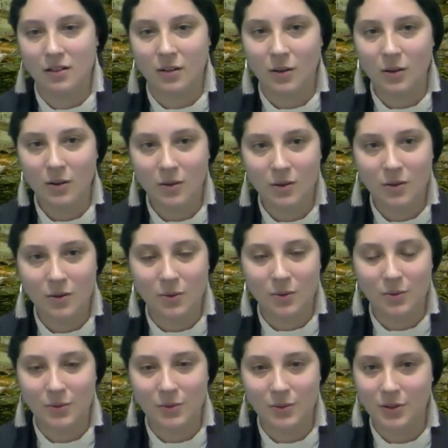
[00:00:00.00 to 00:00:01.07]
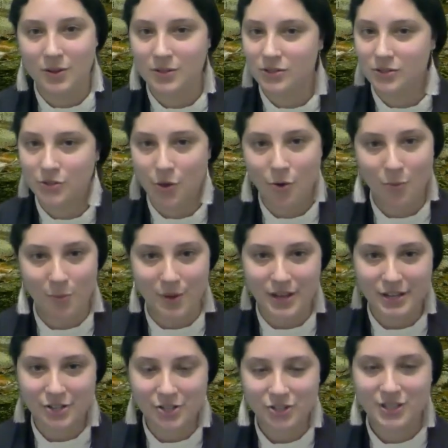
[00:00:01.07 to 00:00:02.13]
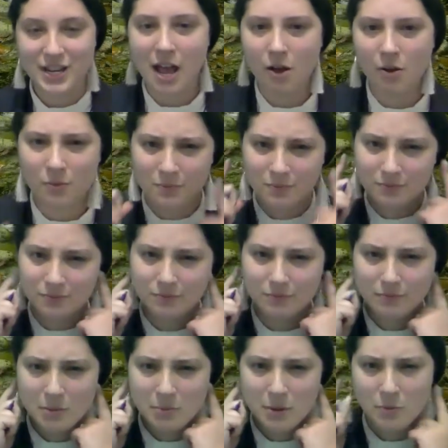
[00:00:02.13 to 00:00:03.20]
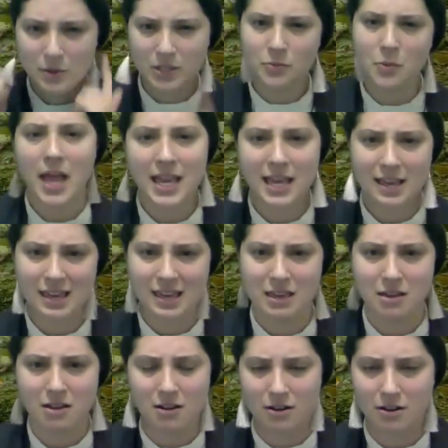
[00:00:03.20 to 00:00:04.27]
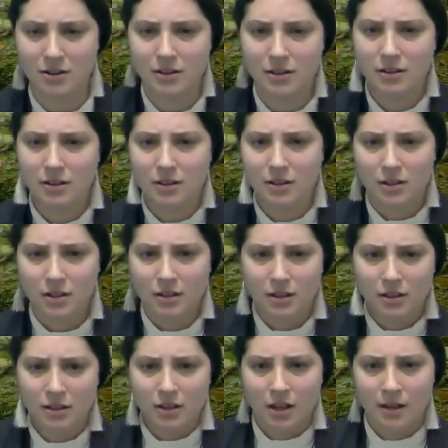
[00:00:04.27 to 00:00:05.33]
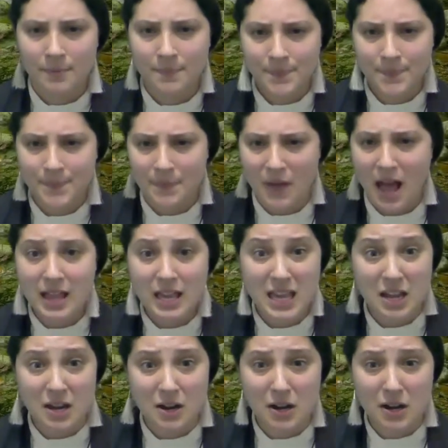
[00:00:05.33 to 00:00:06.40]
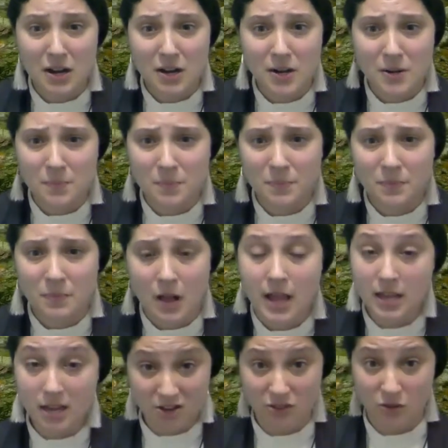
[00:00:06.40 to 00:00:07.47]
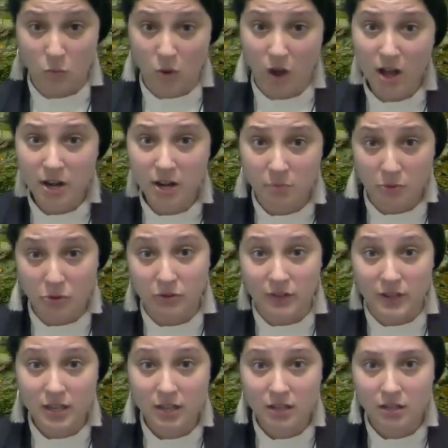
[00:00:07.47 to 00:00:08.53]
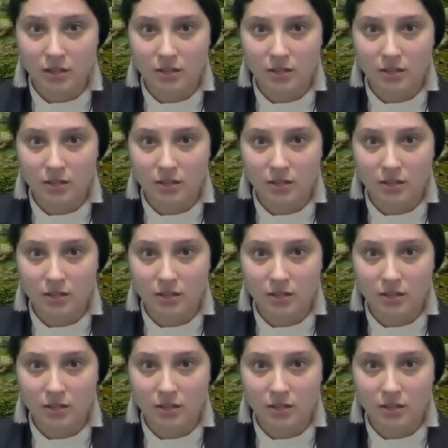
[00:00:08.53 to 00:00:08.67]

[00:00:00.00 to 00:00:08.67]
Oh, there's so much. Now maybe what do I hear? Hmm, I hear I hear the water moving.